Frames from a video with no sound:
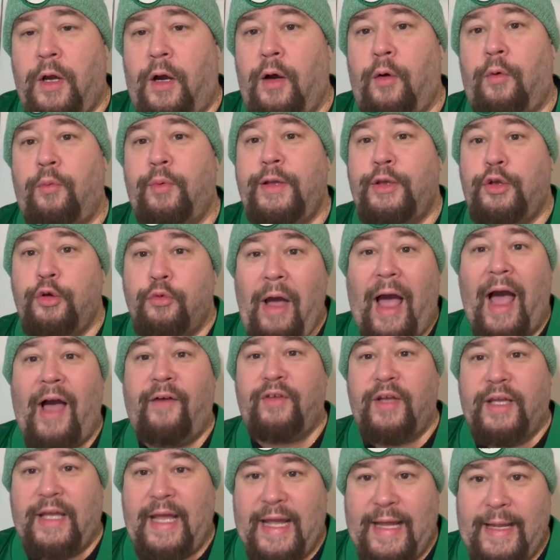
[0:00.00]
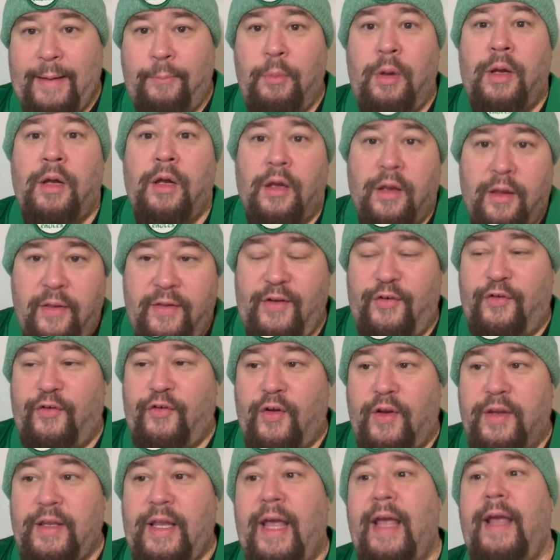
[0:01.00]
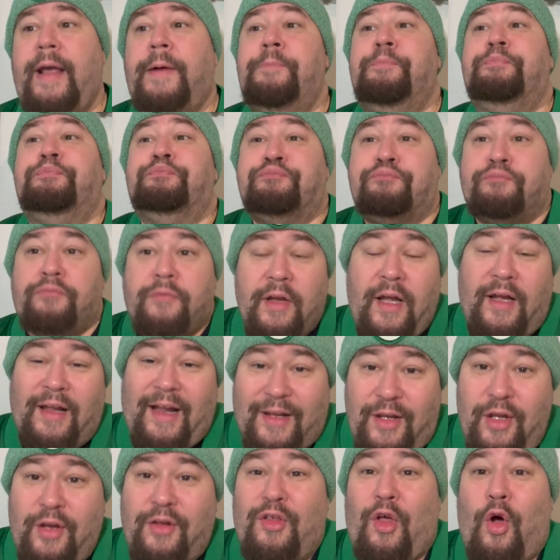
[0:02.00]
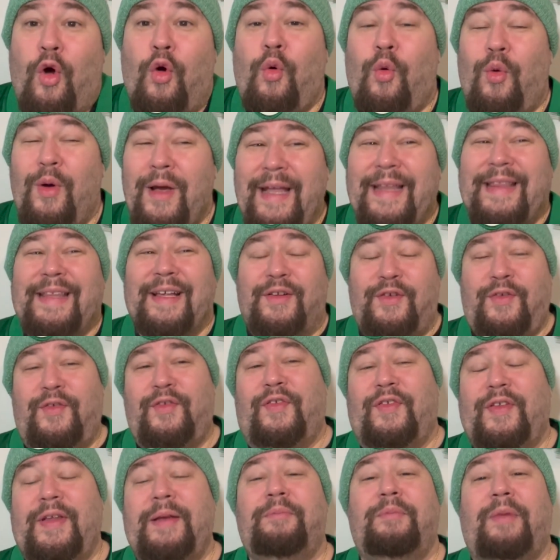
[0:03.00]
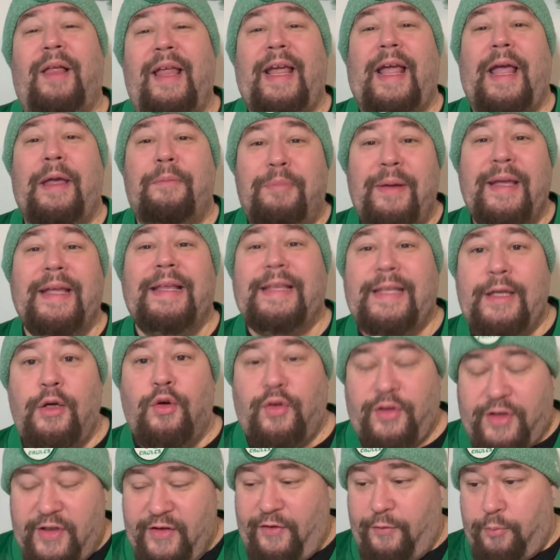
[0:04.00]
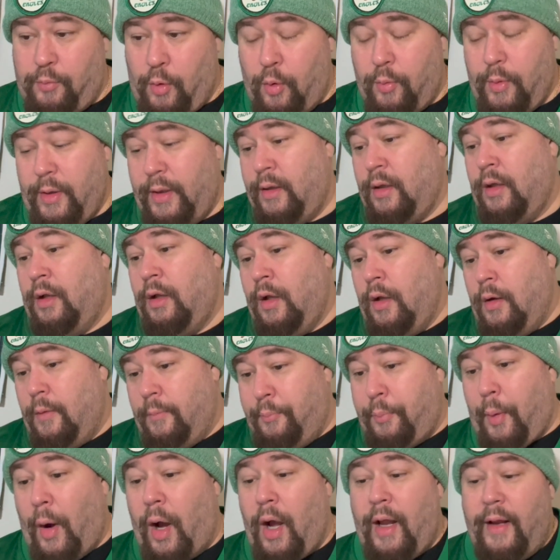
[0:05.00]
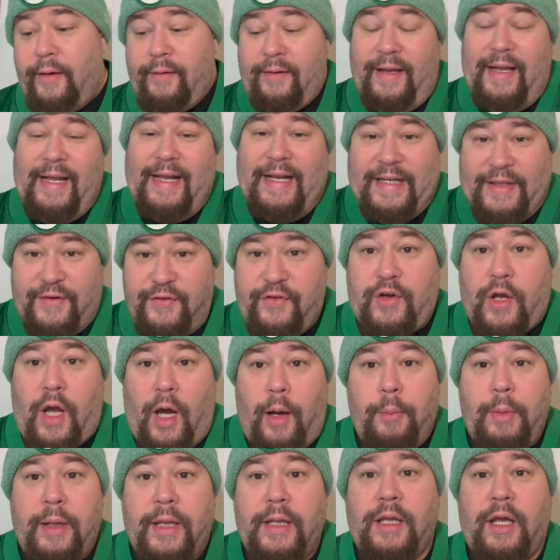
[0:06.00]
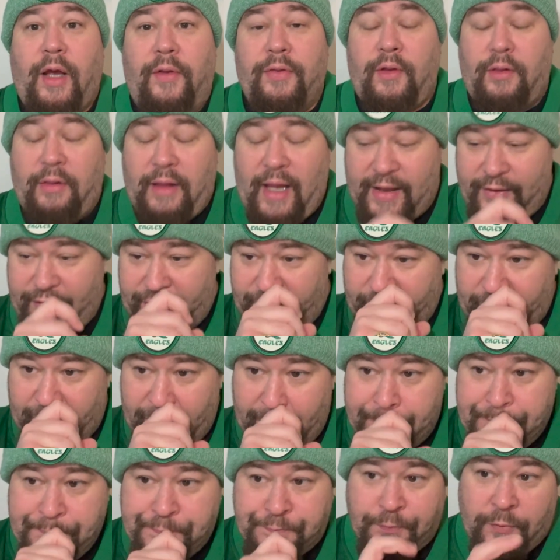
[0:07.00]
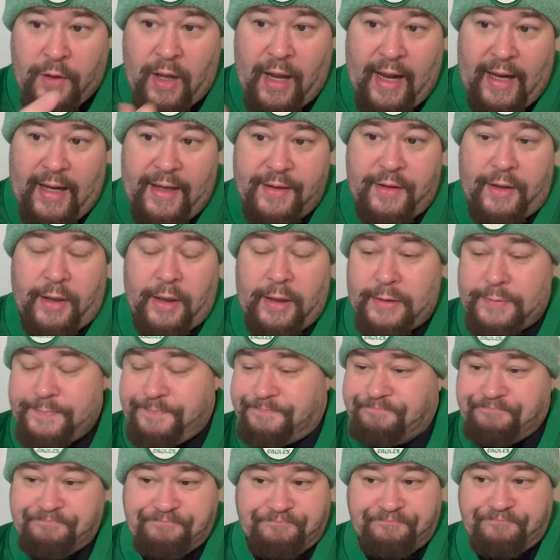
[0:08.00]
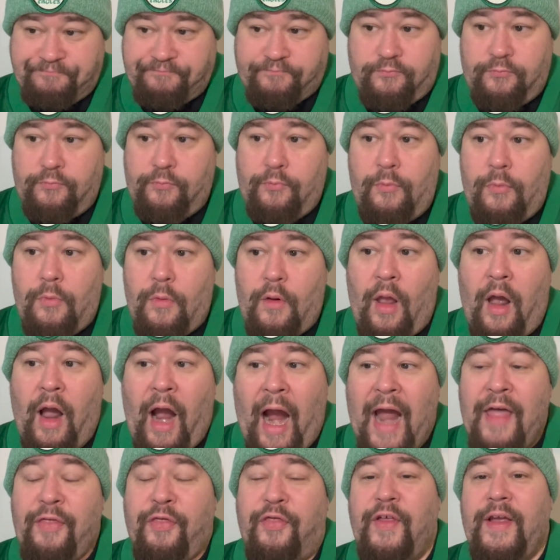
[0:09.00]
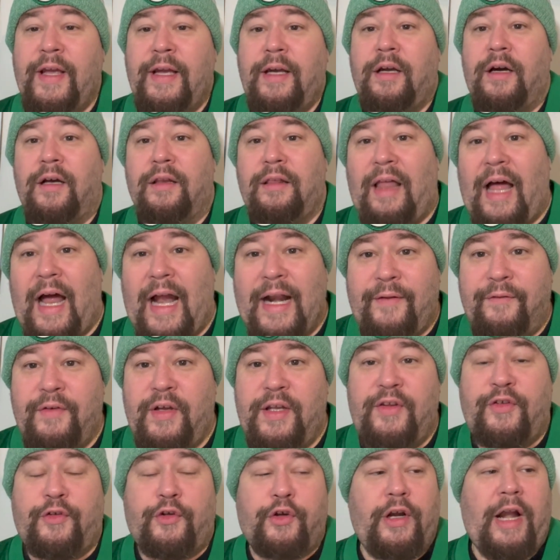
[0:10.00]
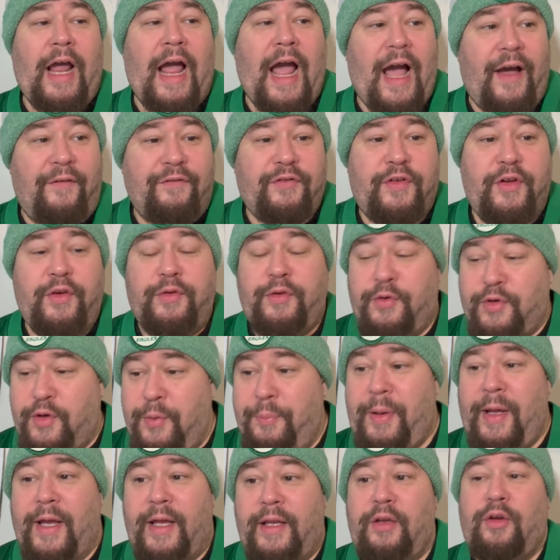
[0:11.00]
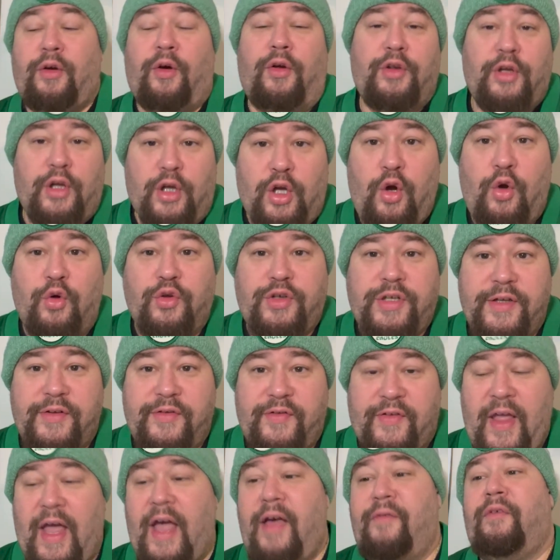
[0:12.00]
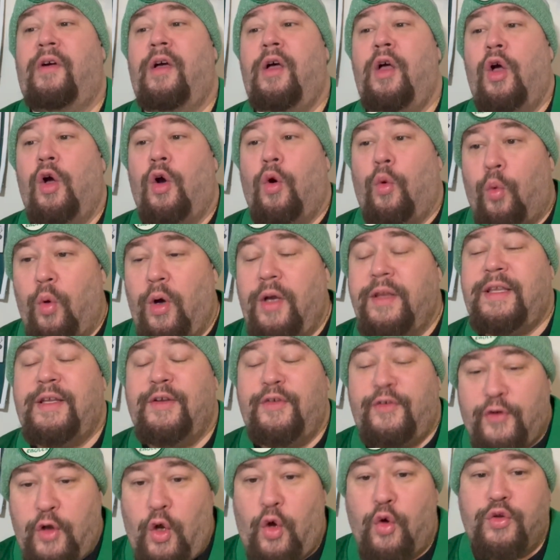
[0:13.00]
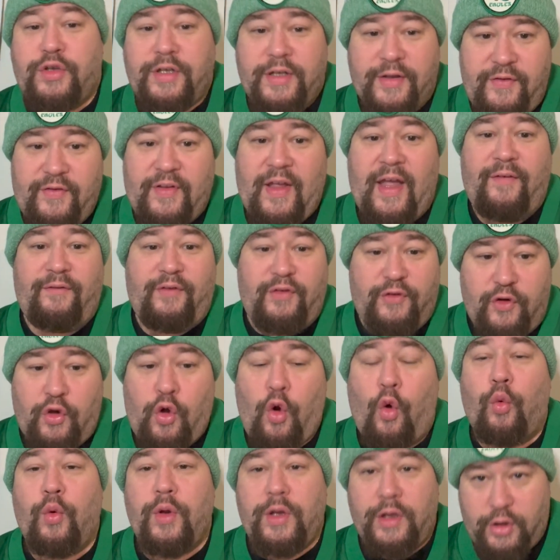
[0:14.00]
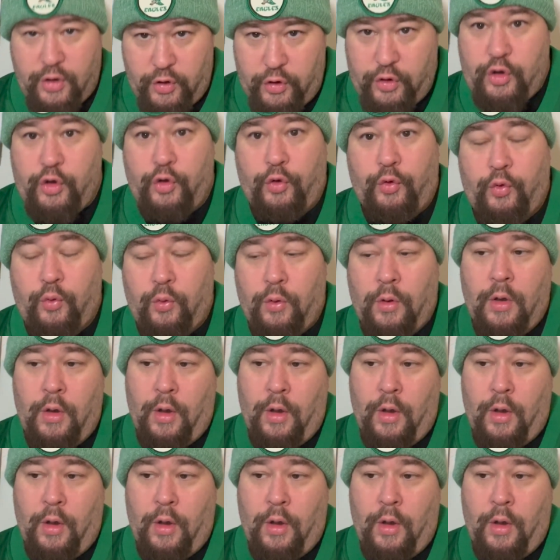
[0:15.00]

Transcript: we do have a game this Sunday, and though it doesn't seem like a big deal at this moment, but it is coming nonetheless, and I think a lot of it is going to have to depend on the coaching staff, what this coaching staff is going to do,